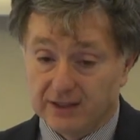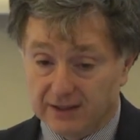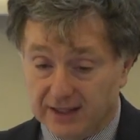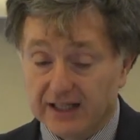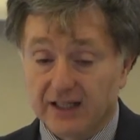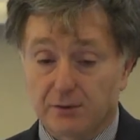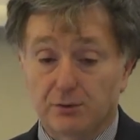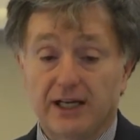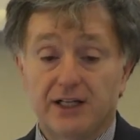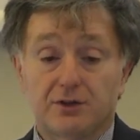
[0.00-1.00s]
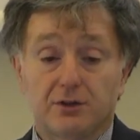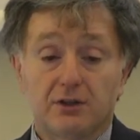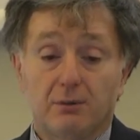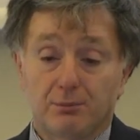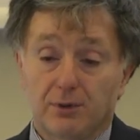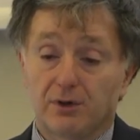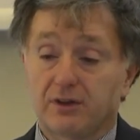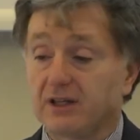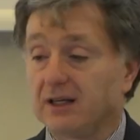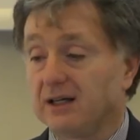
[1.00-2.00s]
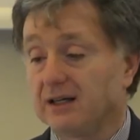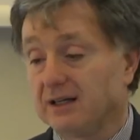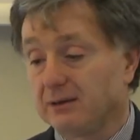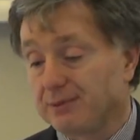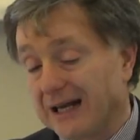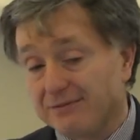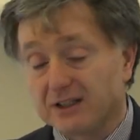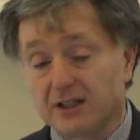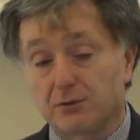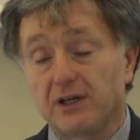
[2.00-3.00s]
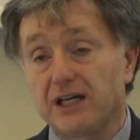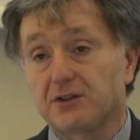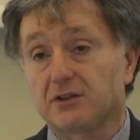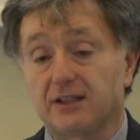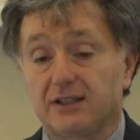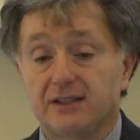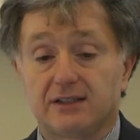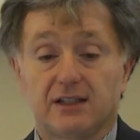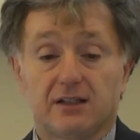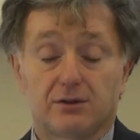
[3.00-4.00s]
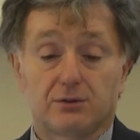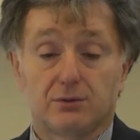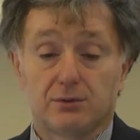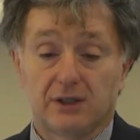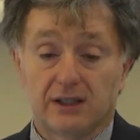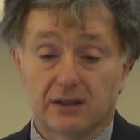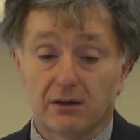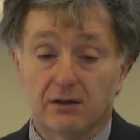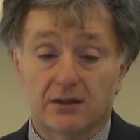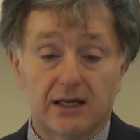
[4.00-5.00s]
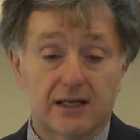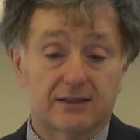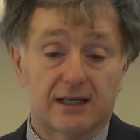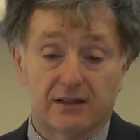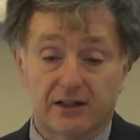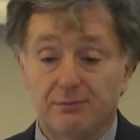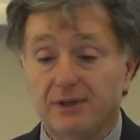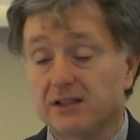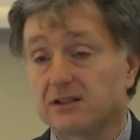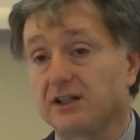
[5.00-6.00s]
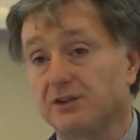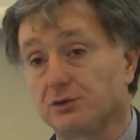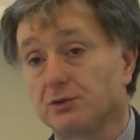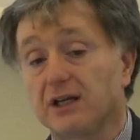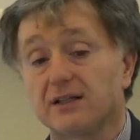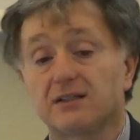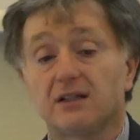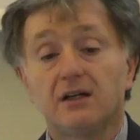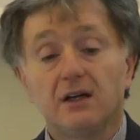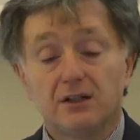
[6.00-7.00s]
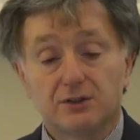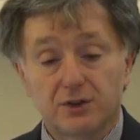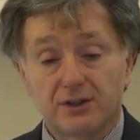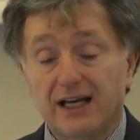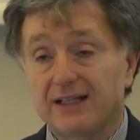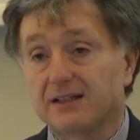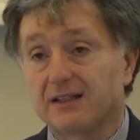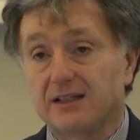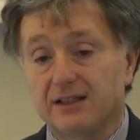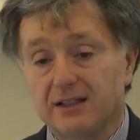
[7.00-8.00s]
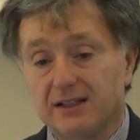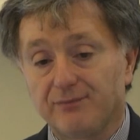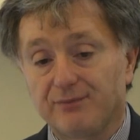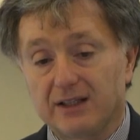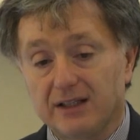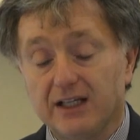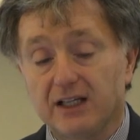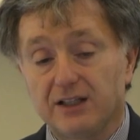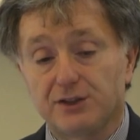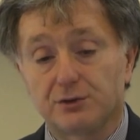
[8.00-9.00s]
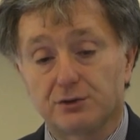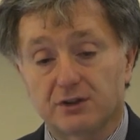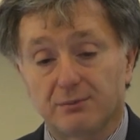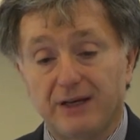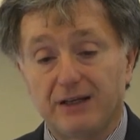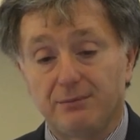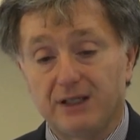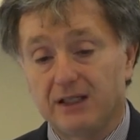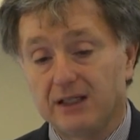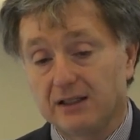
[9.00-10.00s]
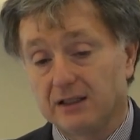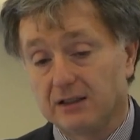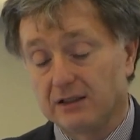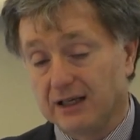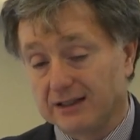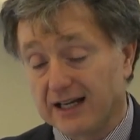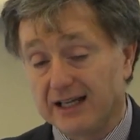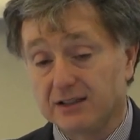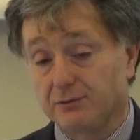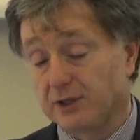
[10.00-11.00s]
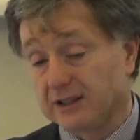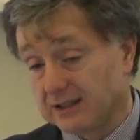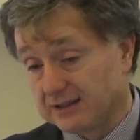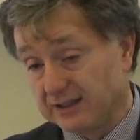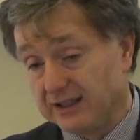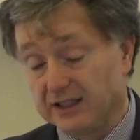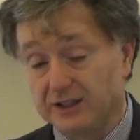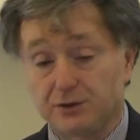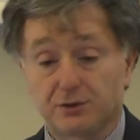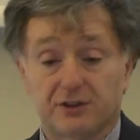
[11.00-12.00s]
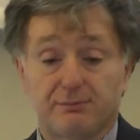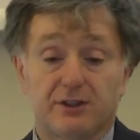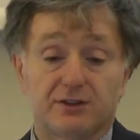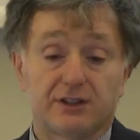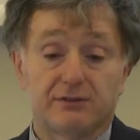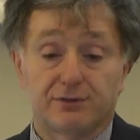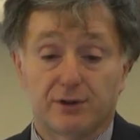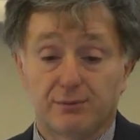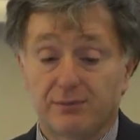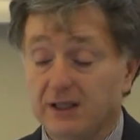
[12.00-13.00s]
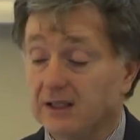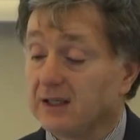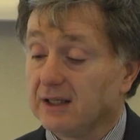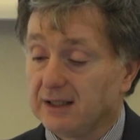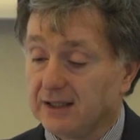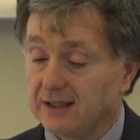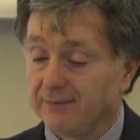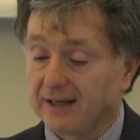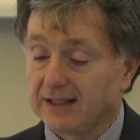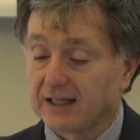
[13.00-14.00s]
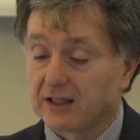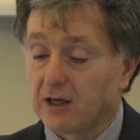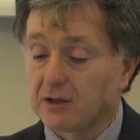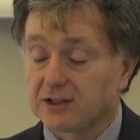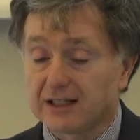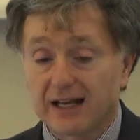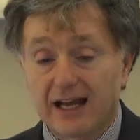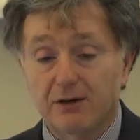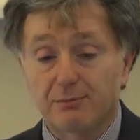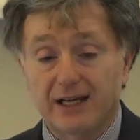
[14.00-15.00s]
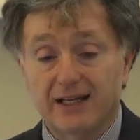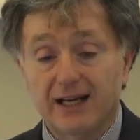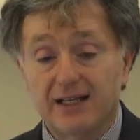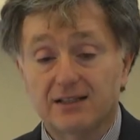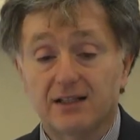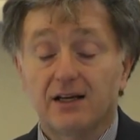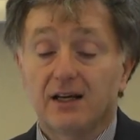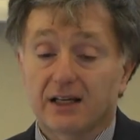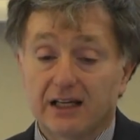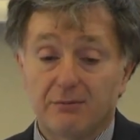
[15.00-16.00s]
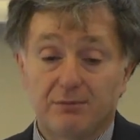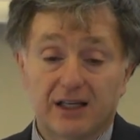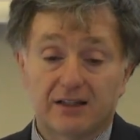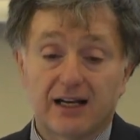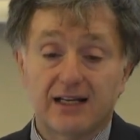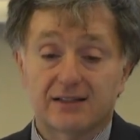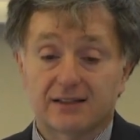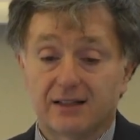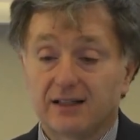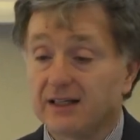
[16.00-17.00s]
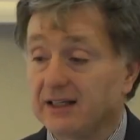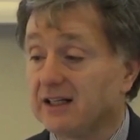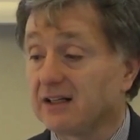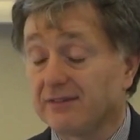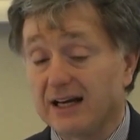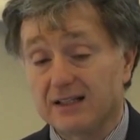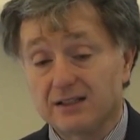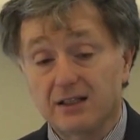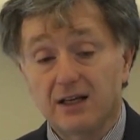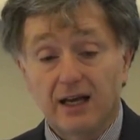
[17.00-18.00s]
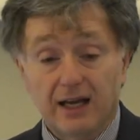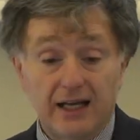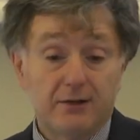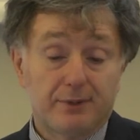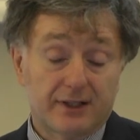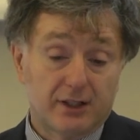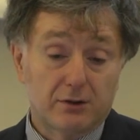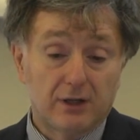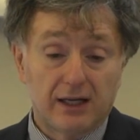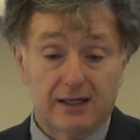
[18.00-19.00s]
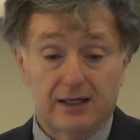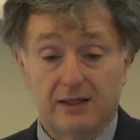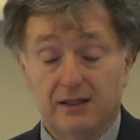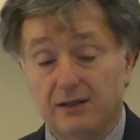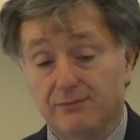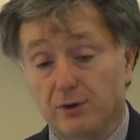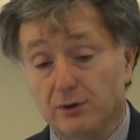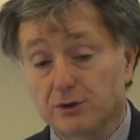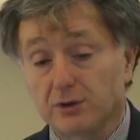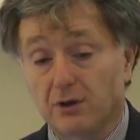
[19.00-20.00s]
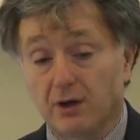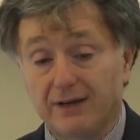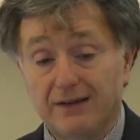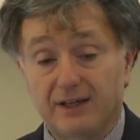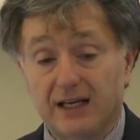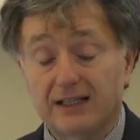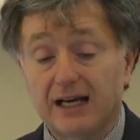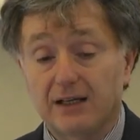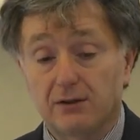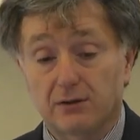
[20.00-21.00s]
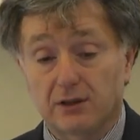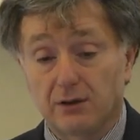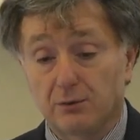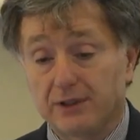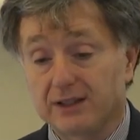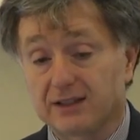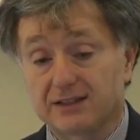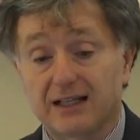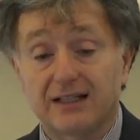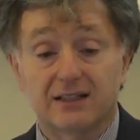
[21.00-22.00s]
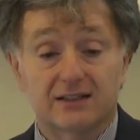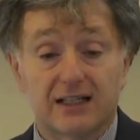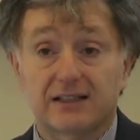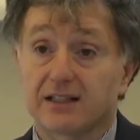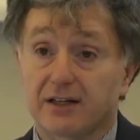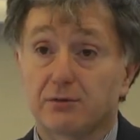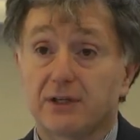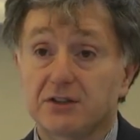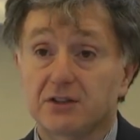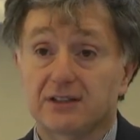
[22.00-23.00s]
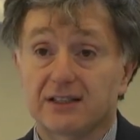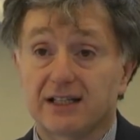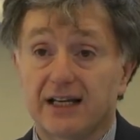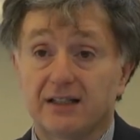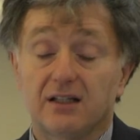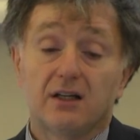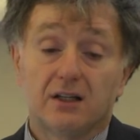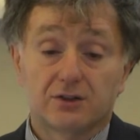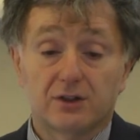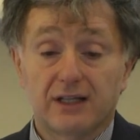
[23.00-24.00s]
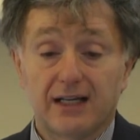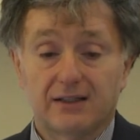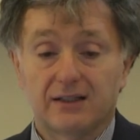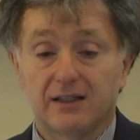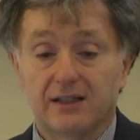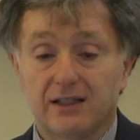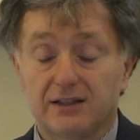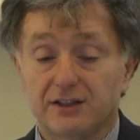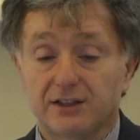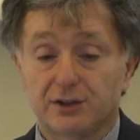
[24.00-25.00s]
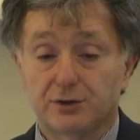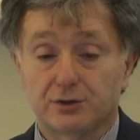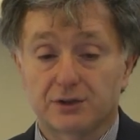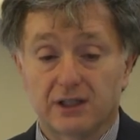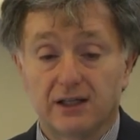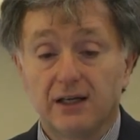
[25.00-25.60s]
legal regulation, both private regulation, that is through contracts, agreements, insurance, so that legal issues may be addressed. For instance, the legal issues emerging from a technology such as RPIS can be addressed in advance, and in particular also of having a dialogue with the standard setting and regulation, as I said, so that these issues